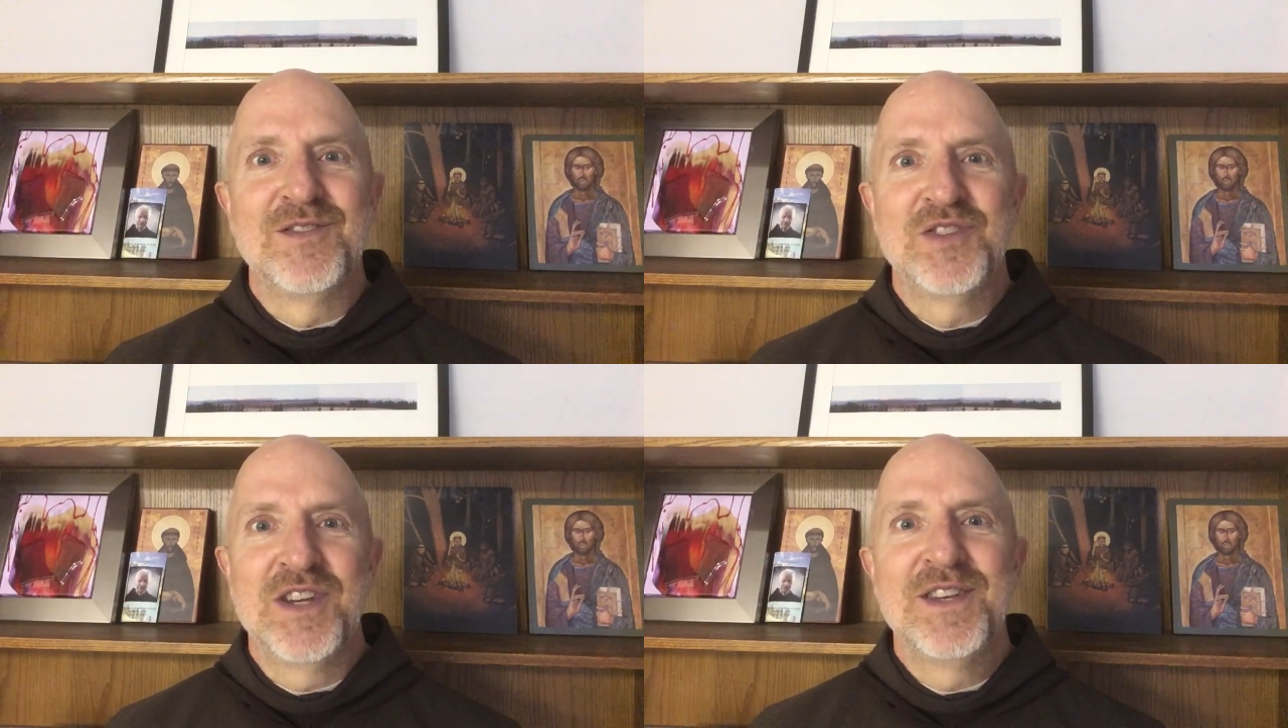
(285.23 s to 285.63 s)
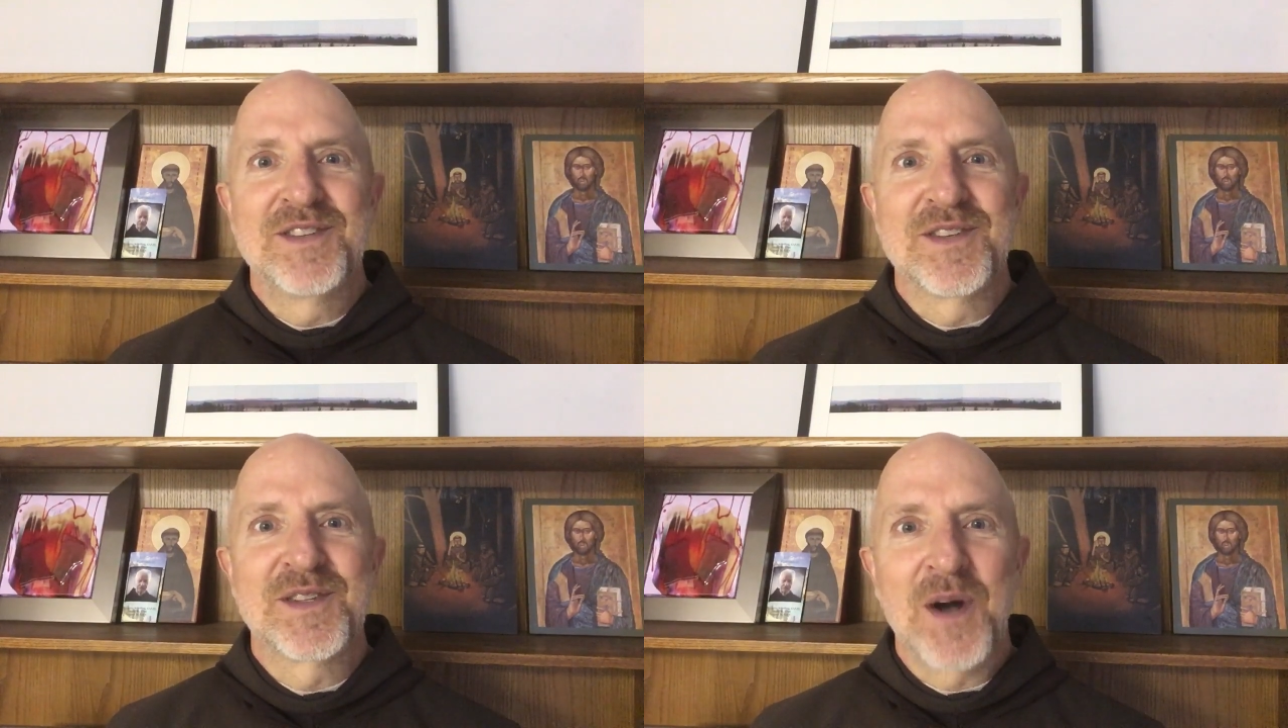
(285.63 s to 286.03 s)

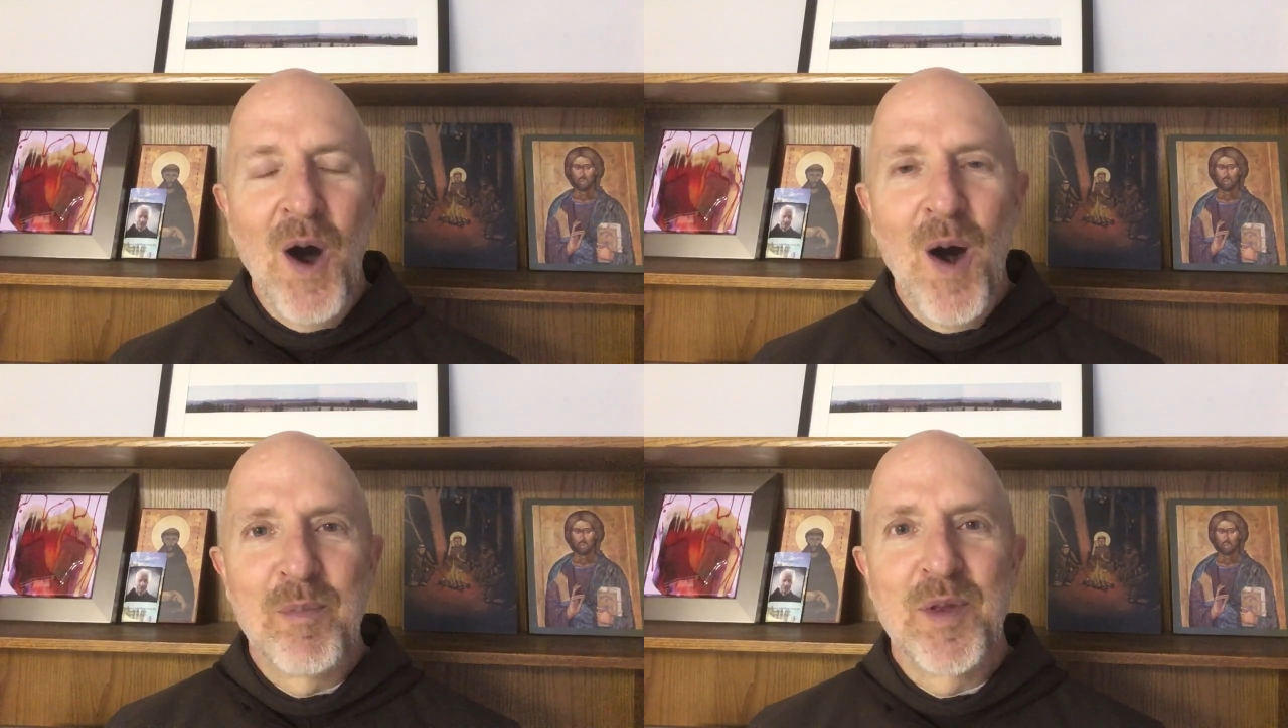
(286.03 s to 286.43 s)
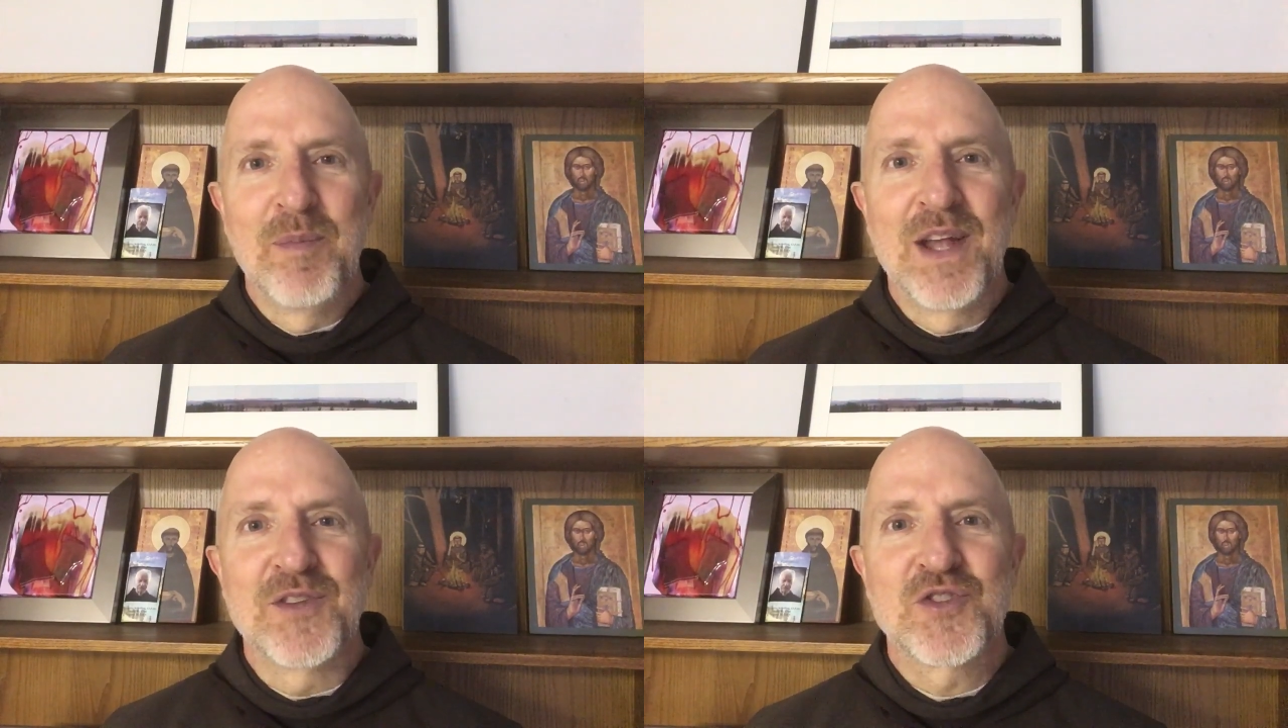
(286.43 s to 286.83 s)
Jesus
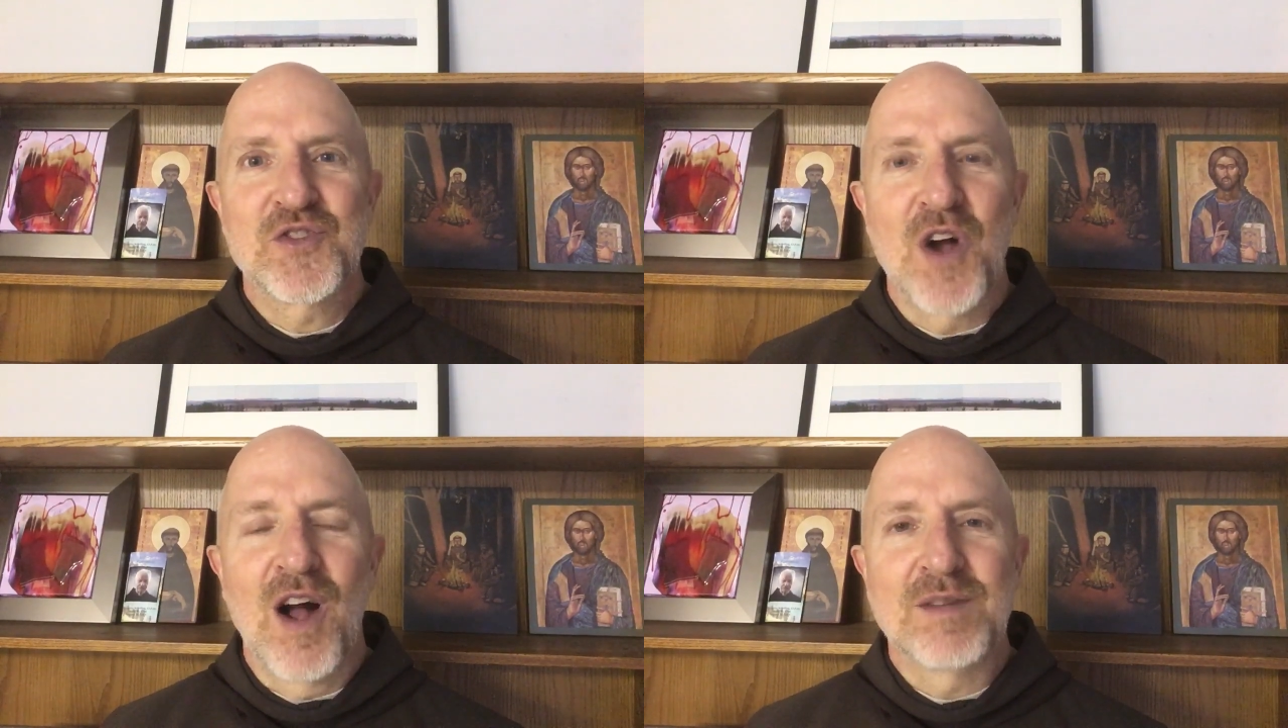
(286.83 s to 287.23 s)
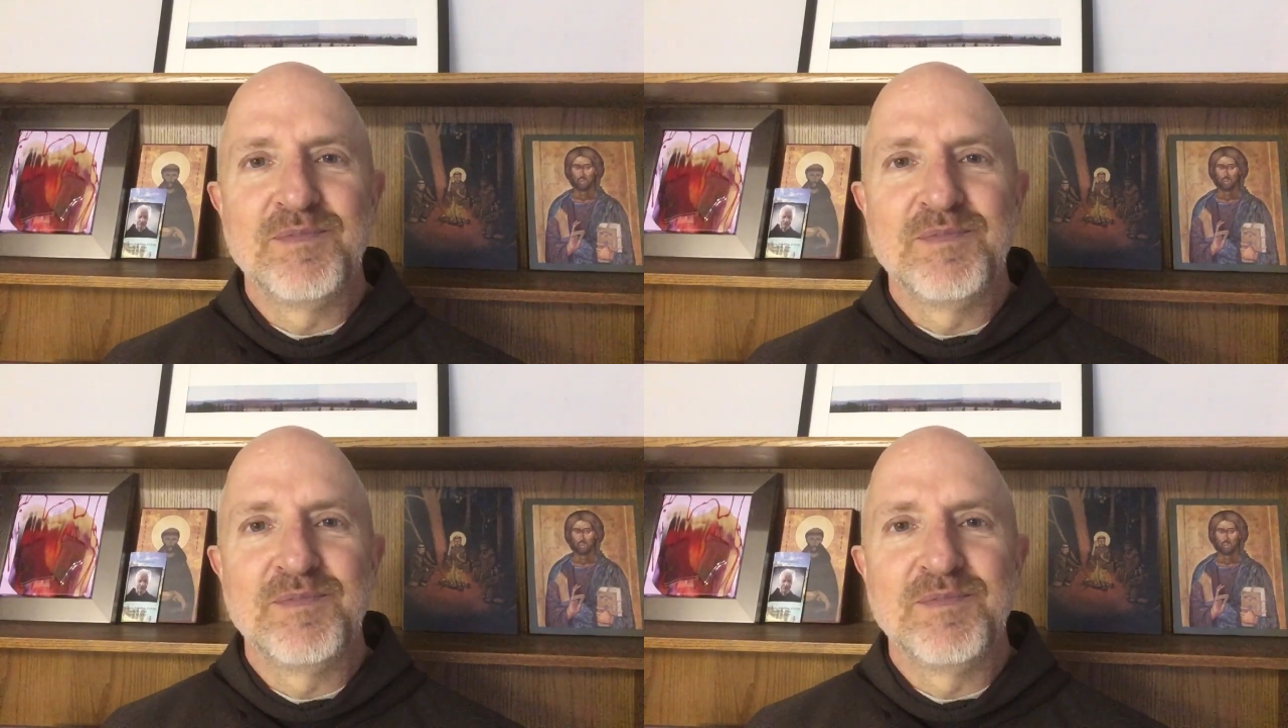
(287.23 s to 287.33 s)
compliments John.